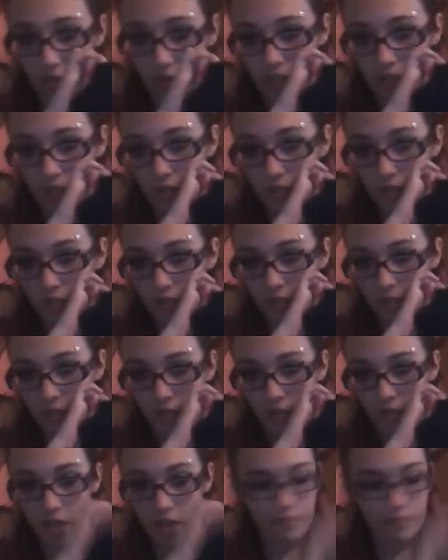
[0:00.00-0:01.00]
dancing with them
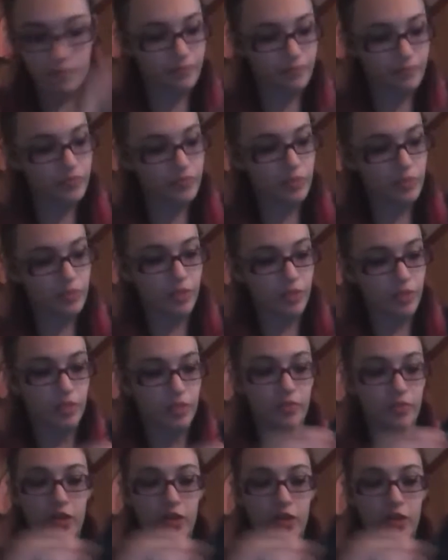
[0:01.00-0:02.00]
yet. But the
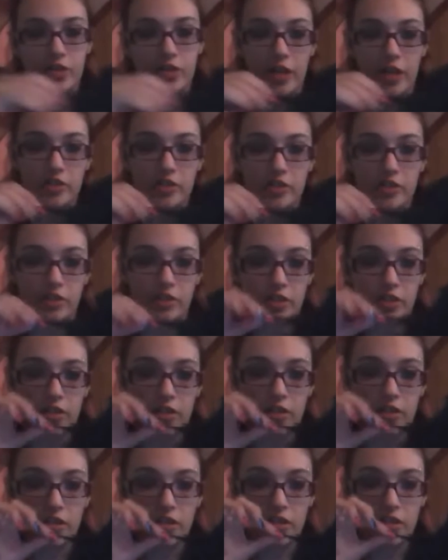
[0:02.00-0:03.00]
fur is actually
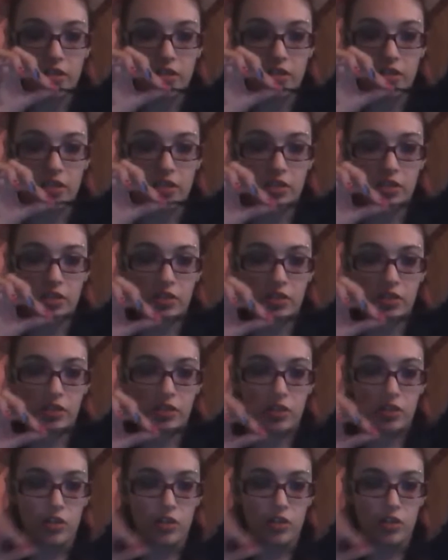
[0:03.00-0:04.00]
decently
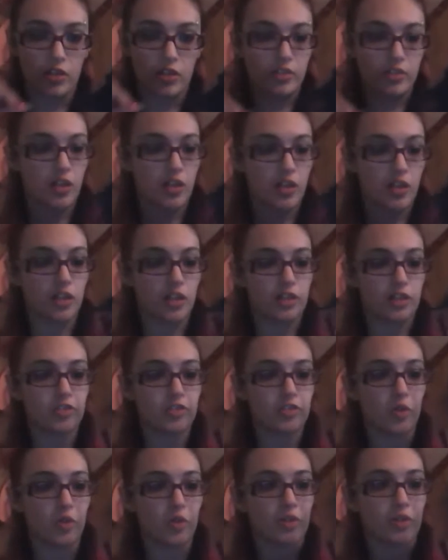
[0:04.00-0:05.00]
long. It's not like
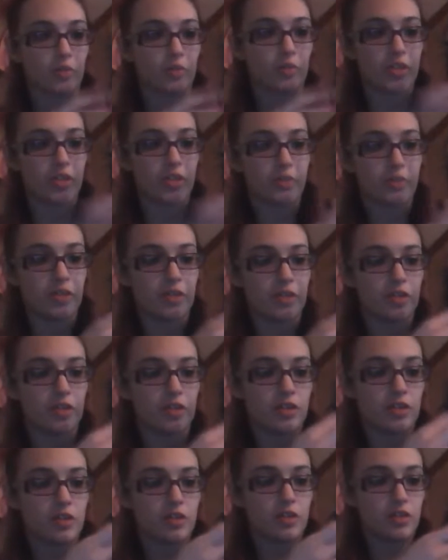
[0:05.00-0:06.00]
short and wispy.
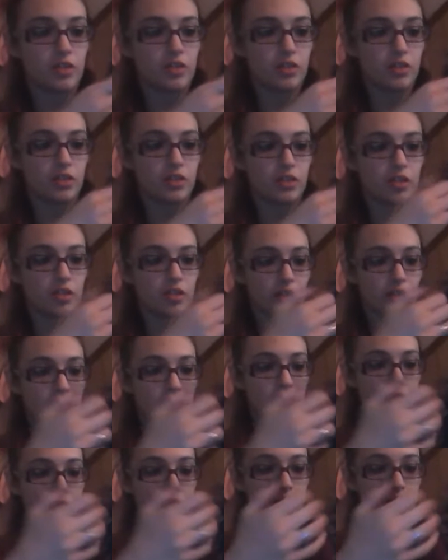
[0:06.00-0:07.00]

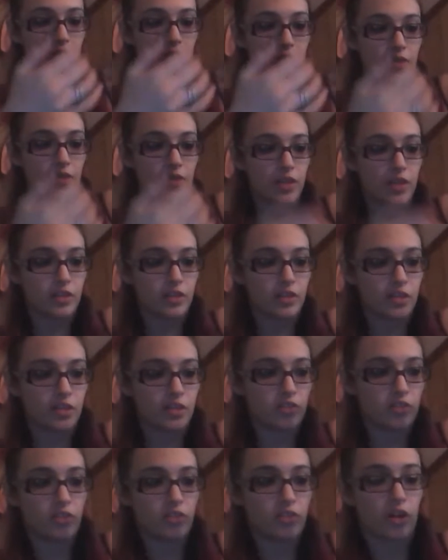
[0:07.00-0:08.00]
It's kind of thick. They
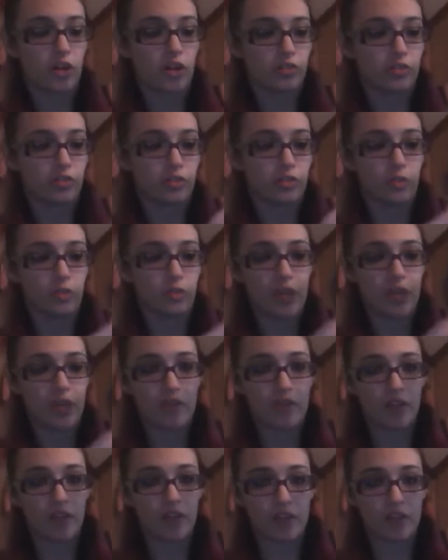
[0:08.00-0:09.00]
just are a little
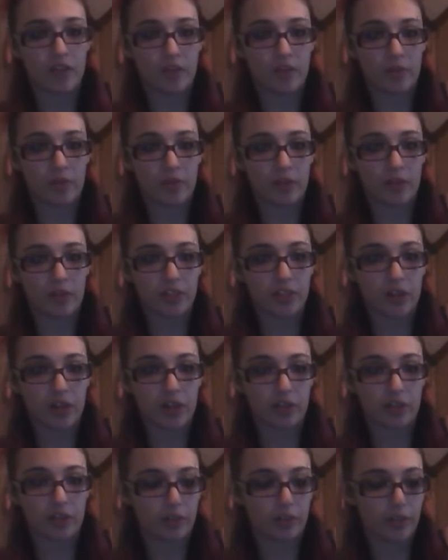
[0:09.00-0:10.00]
wavy and need to be brushed out a
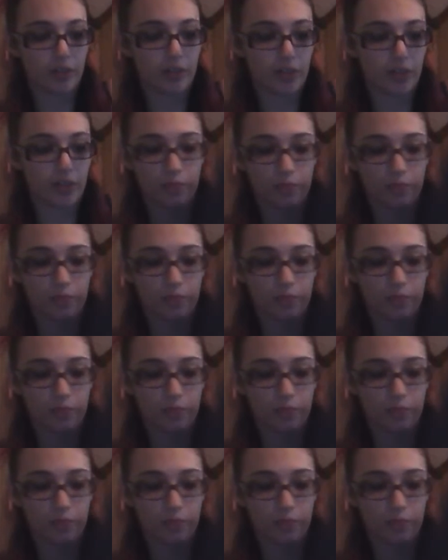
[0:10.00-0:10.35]
little bit,